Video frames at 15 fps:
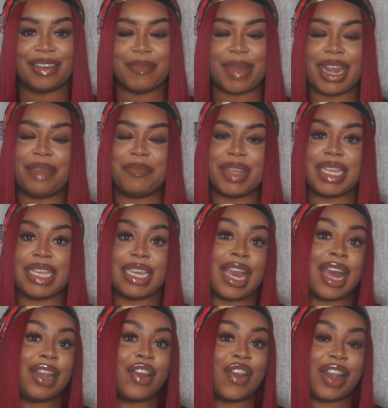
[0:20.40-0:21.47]
My name is
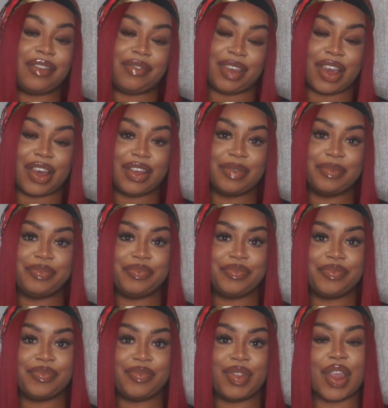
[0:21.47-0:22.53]
Tianneolivia,
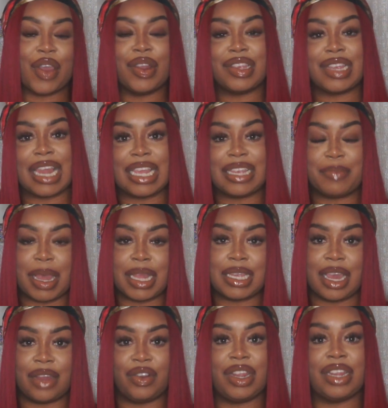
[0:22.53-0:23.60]
known as
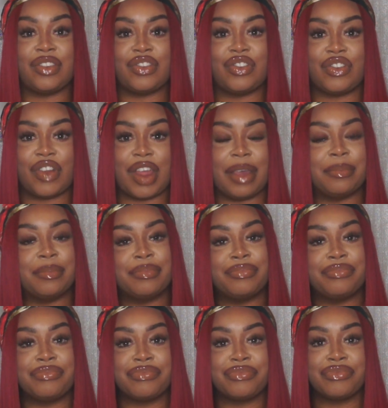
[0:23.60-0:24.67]
Lacedbytianneolivia on
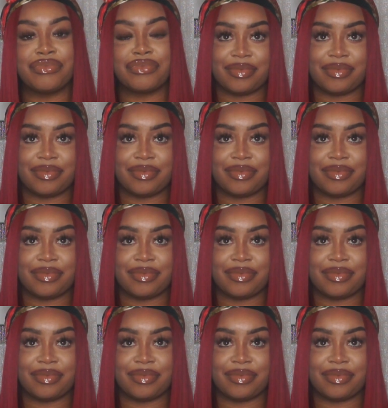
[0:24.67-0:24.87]
Instagram.